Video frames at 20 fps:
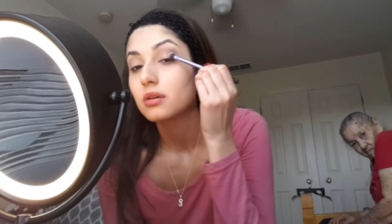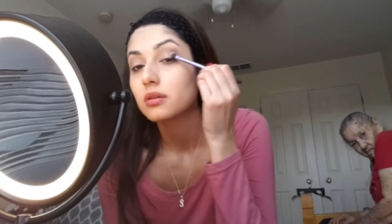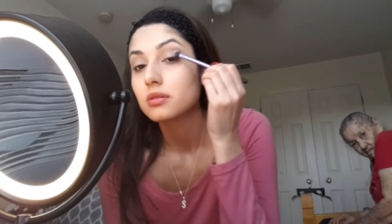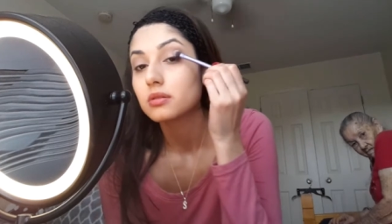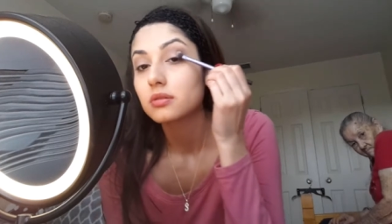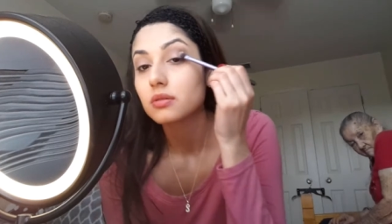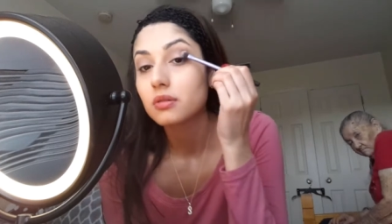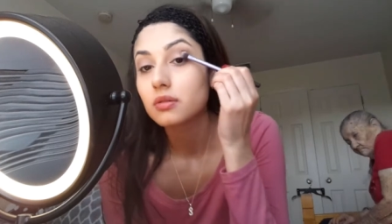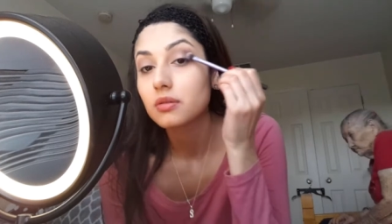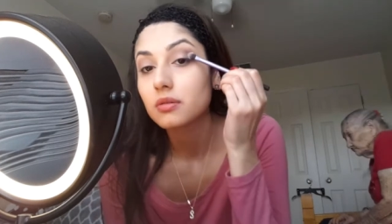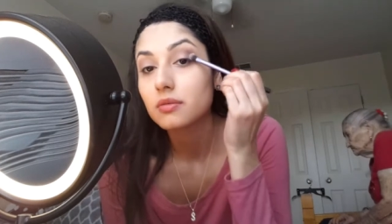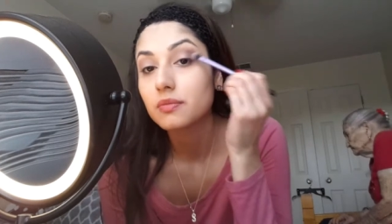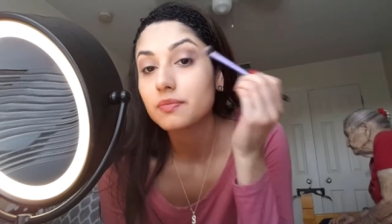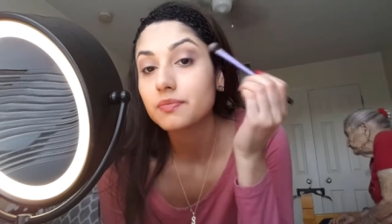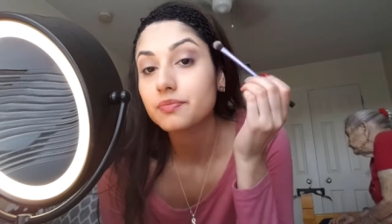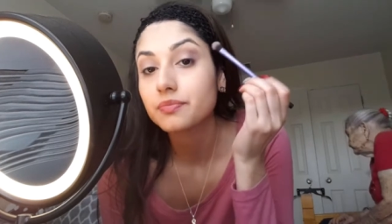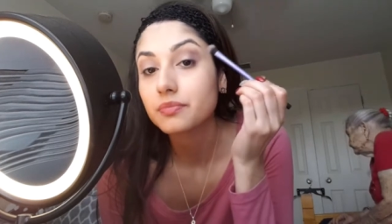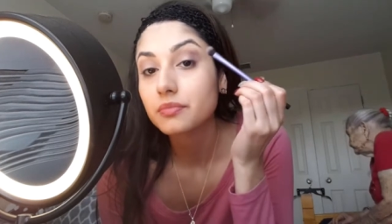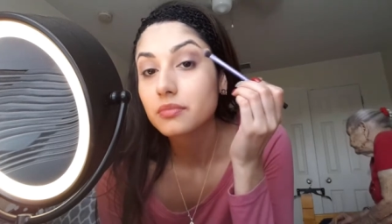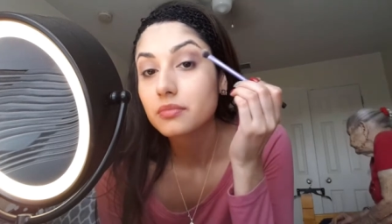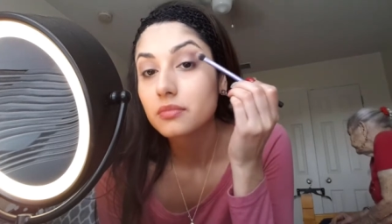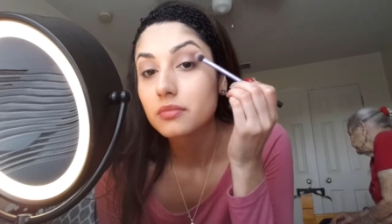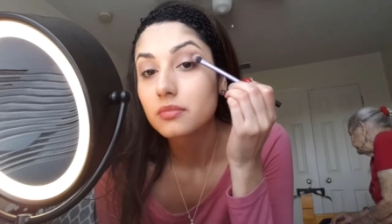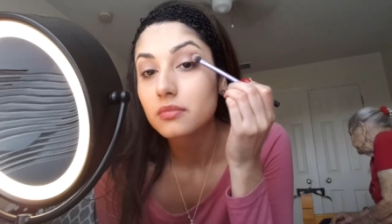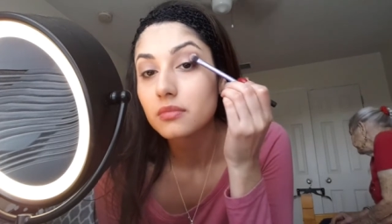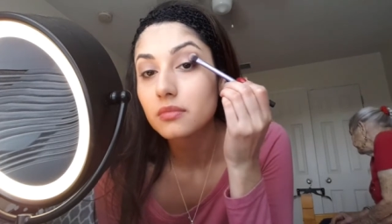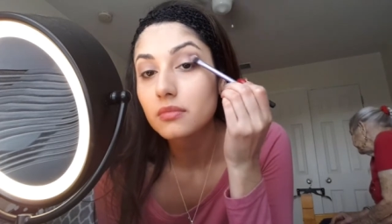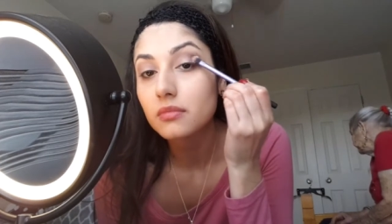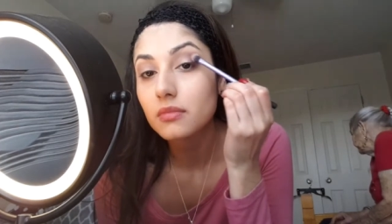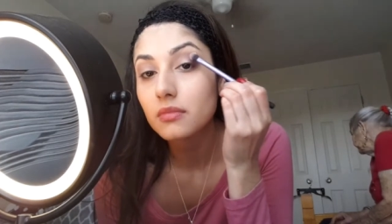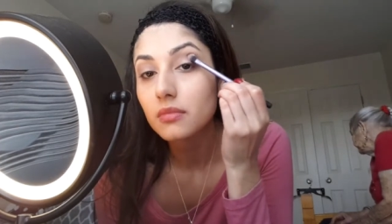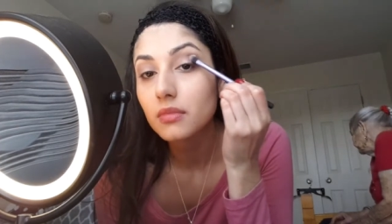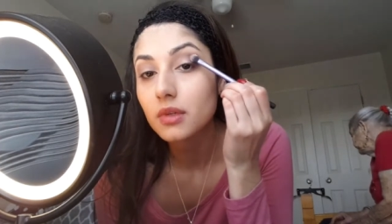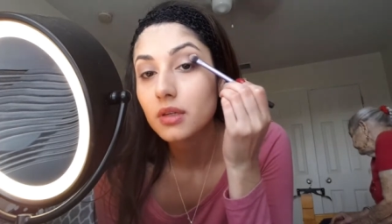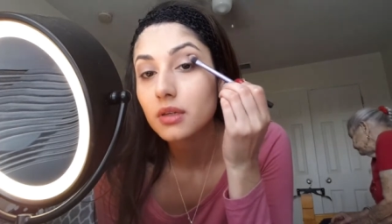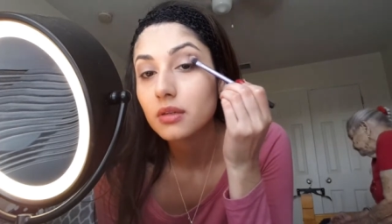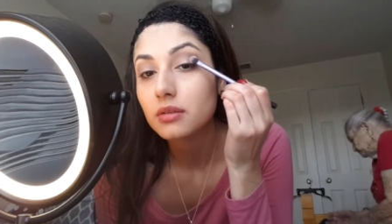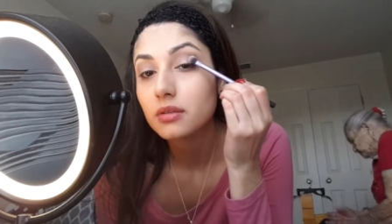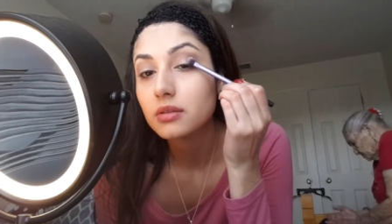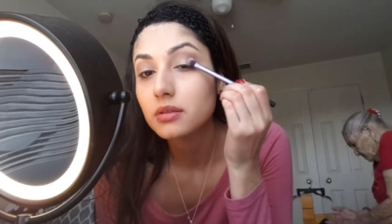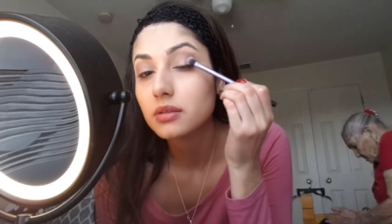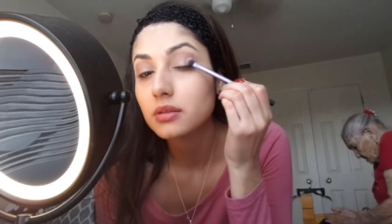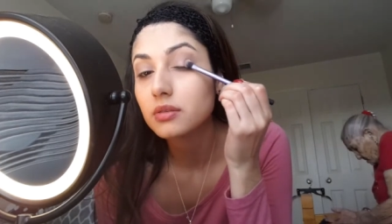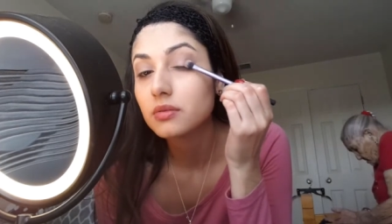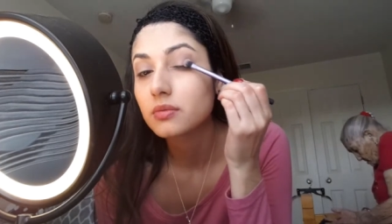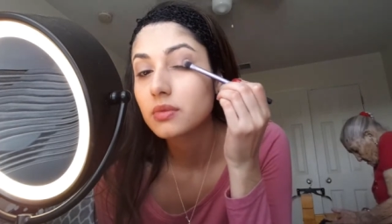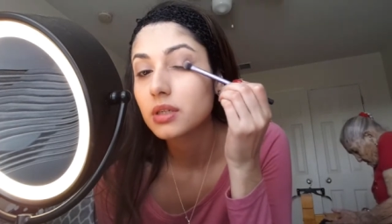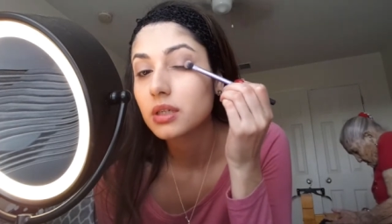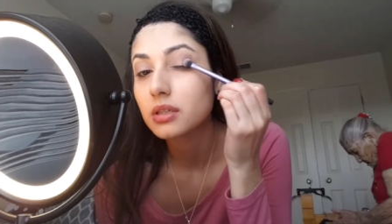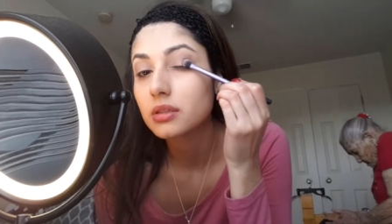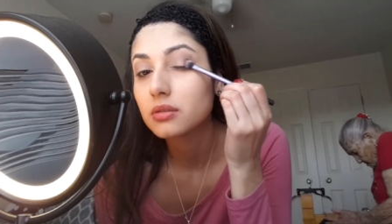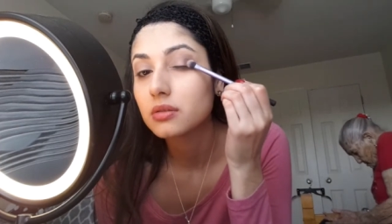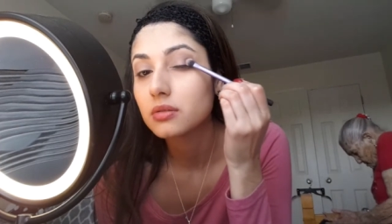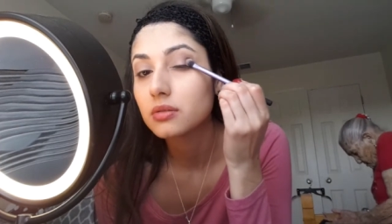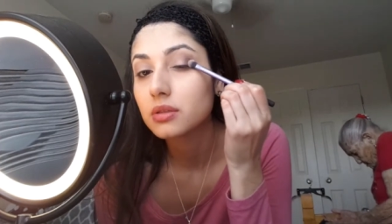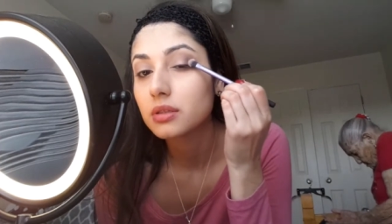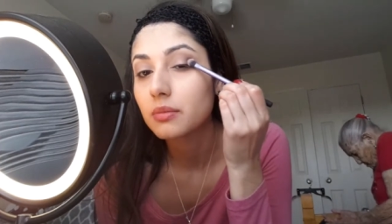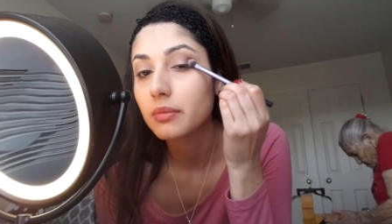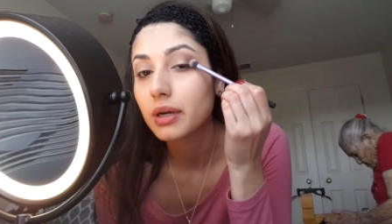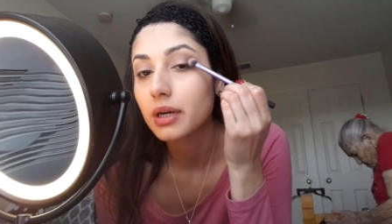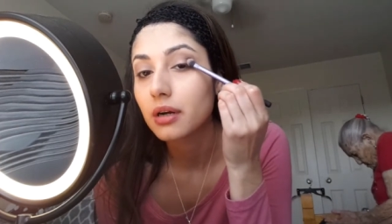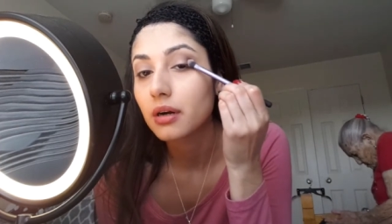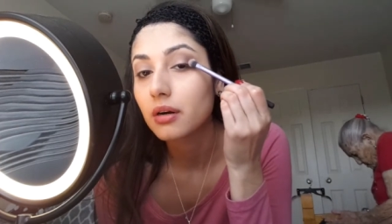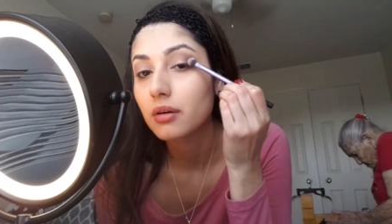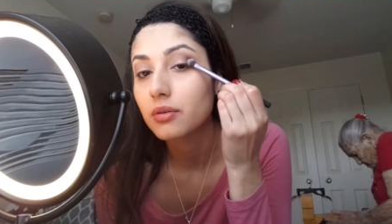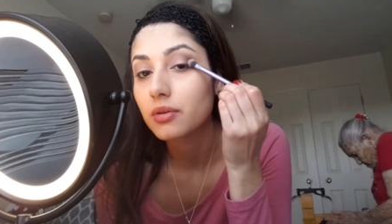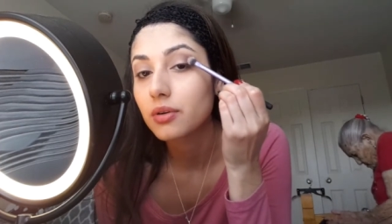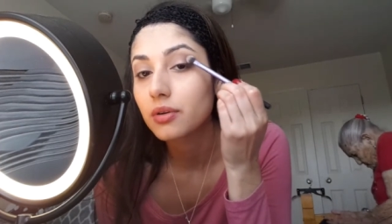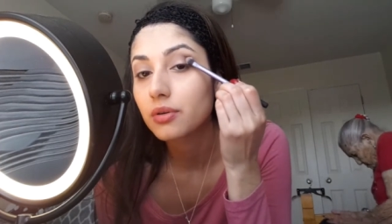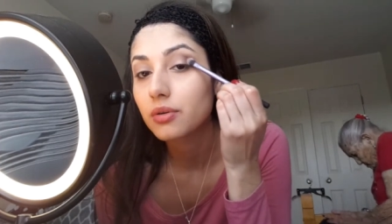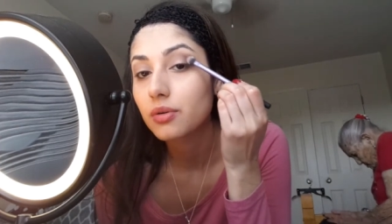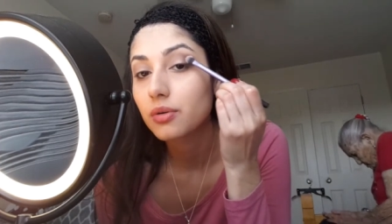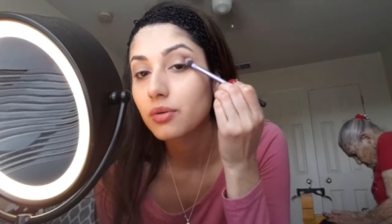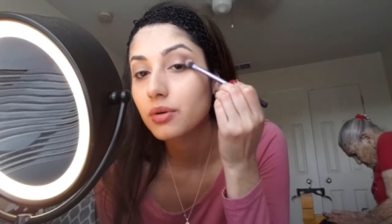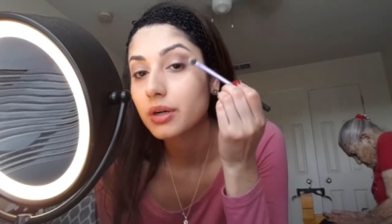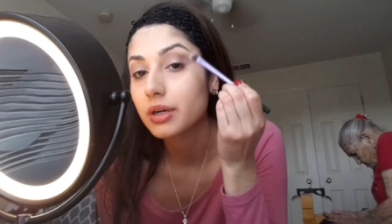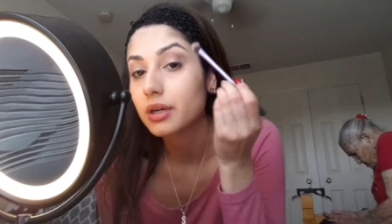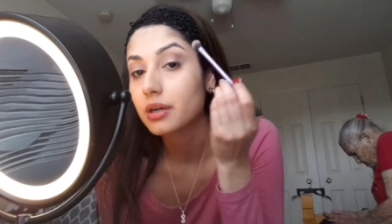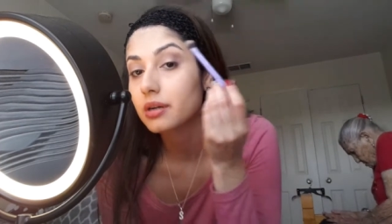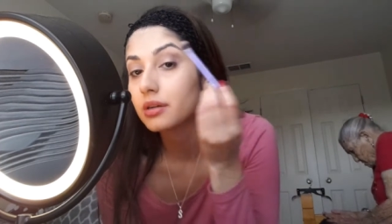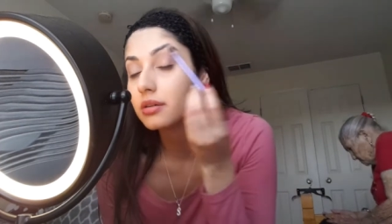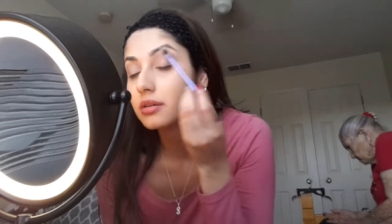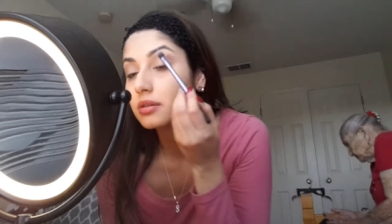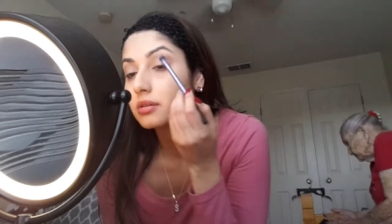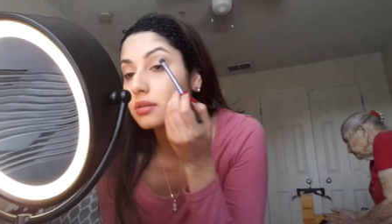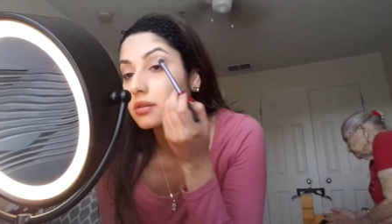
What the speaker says: So this is what I do to my outer corner.